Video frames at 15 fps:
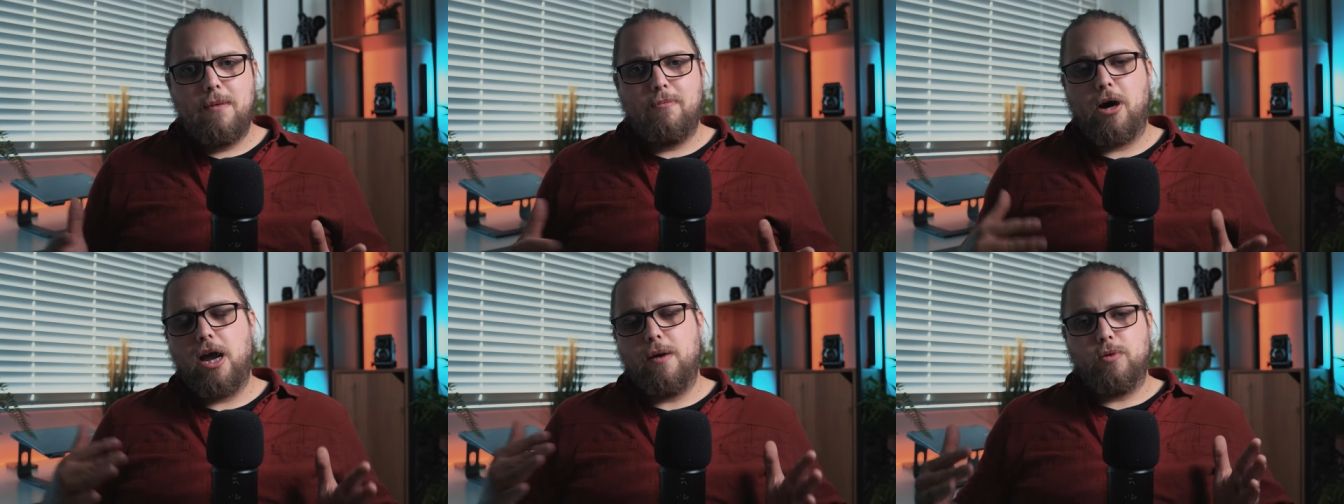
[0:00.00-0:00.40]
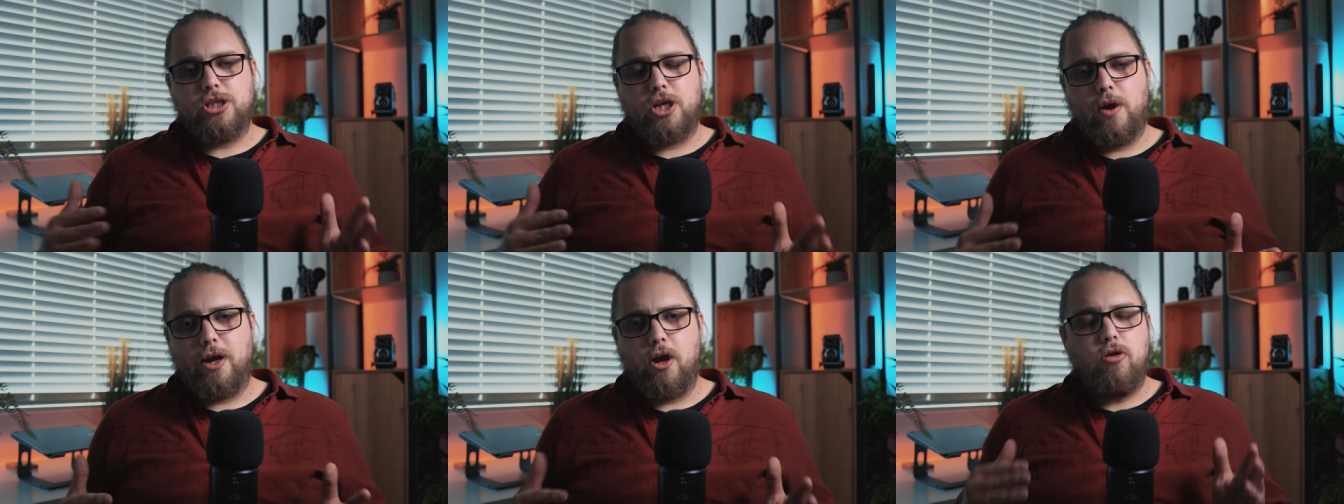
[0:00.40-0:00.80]
behind what's
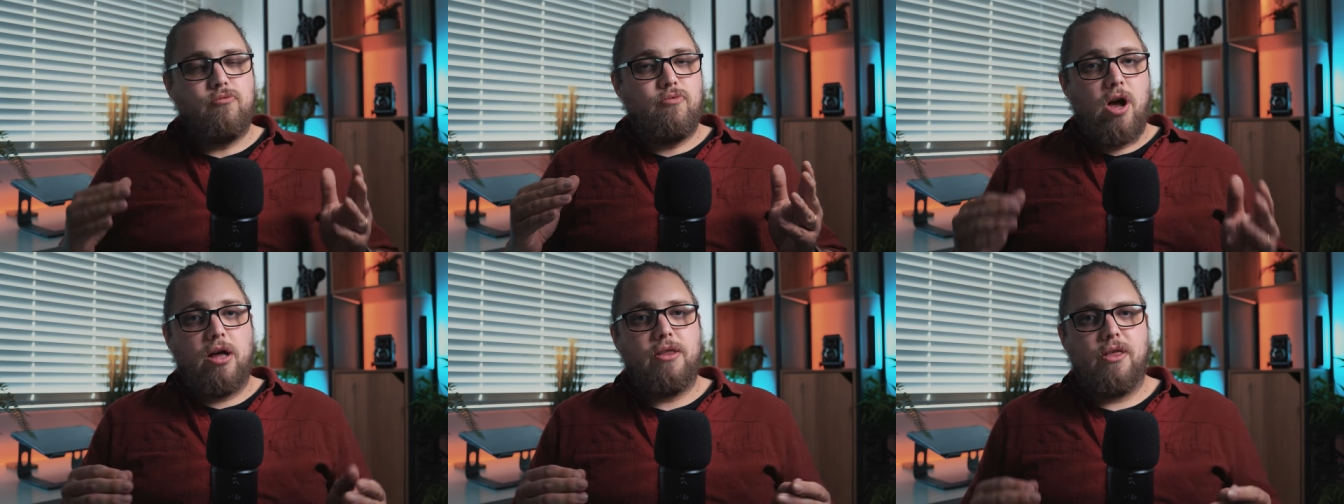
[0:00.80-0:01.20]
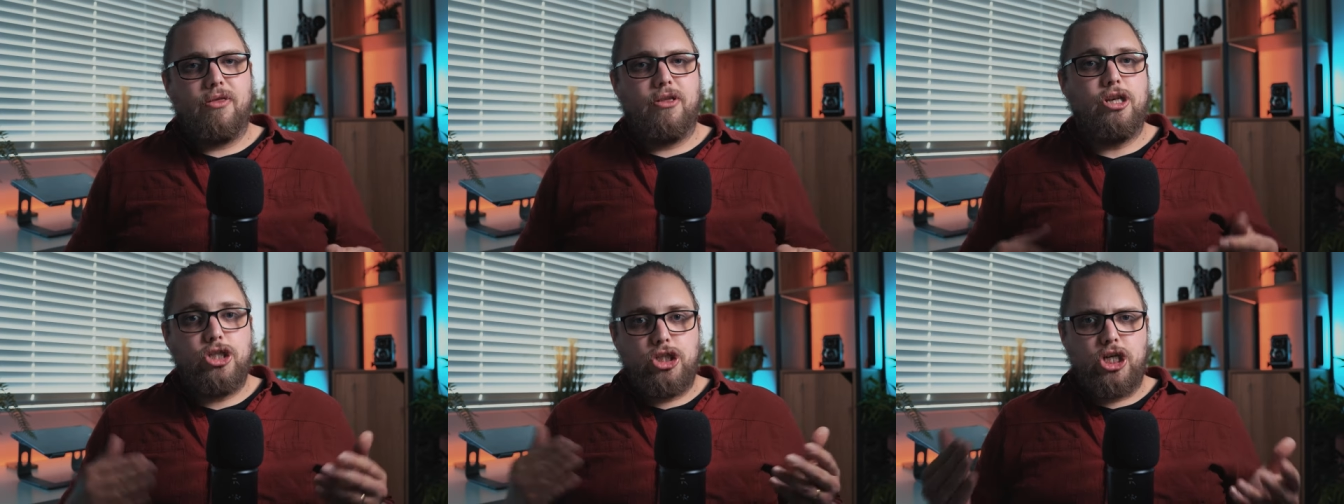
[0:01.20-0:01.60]
going on rather
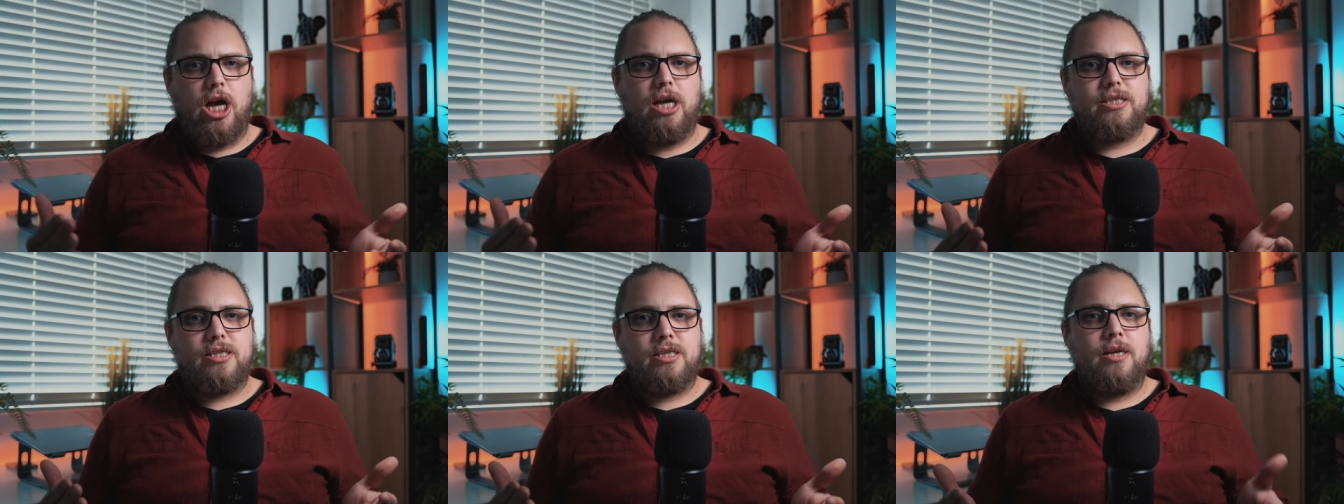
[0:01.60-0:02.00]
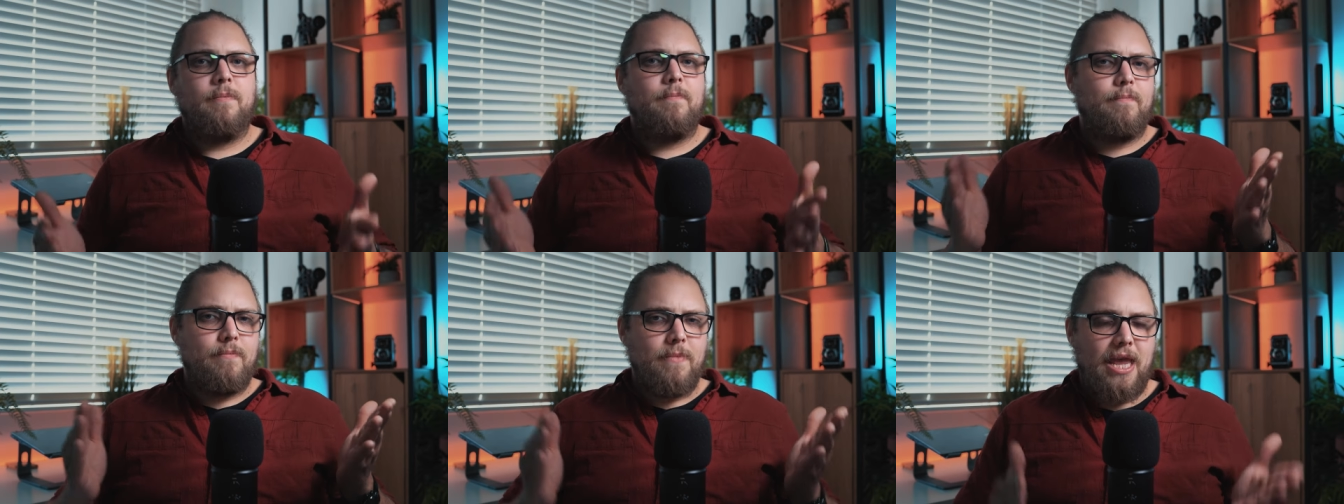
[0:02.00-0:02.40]
than just
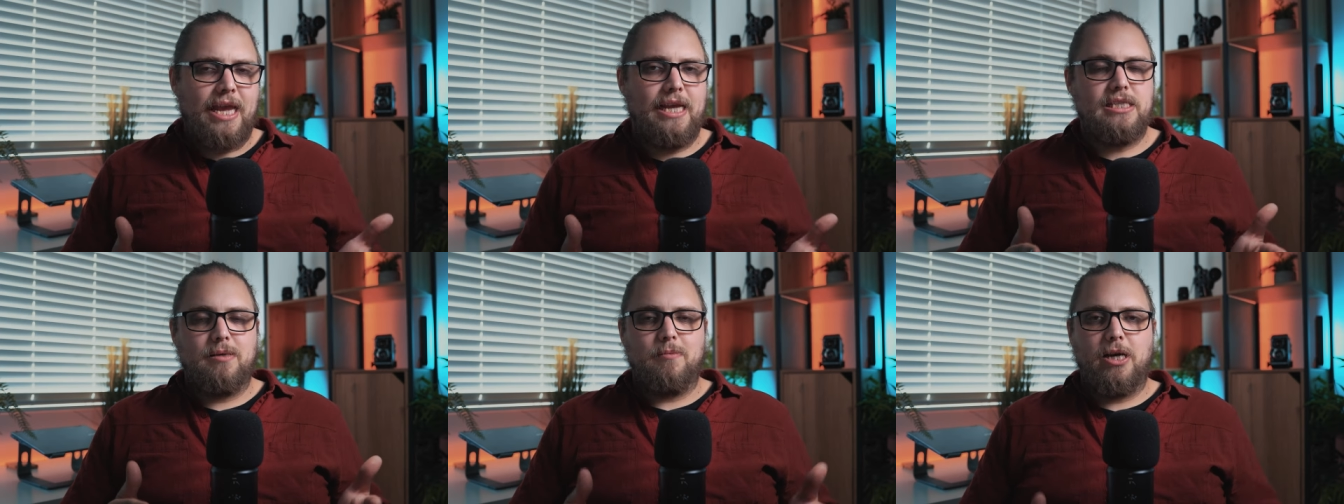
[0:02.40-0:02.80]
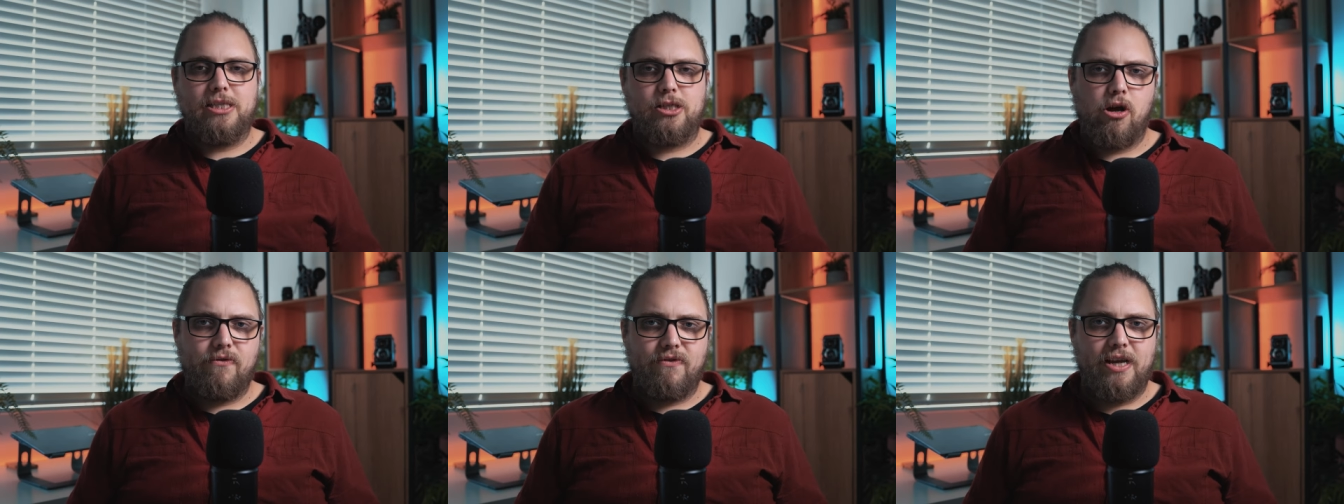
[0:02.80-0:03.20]
here's some
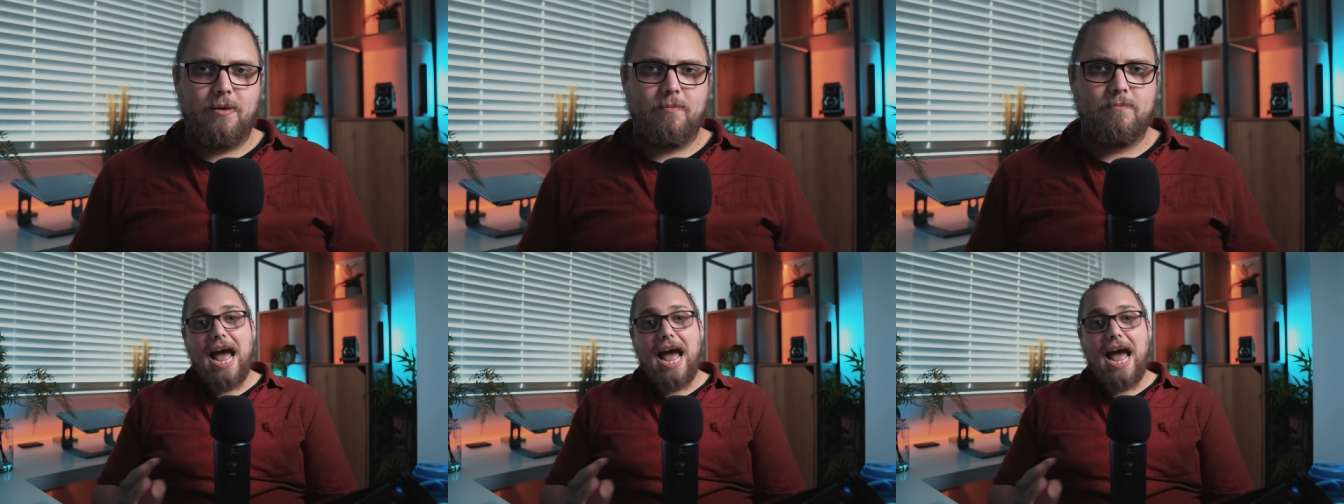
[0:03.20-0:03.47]
iced coffee.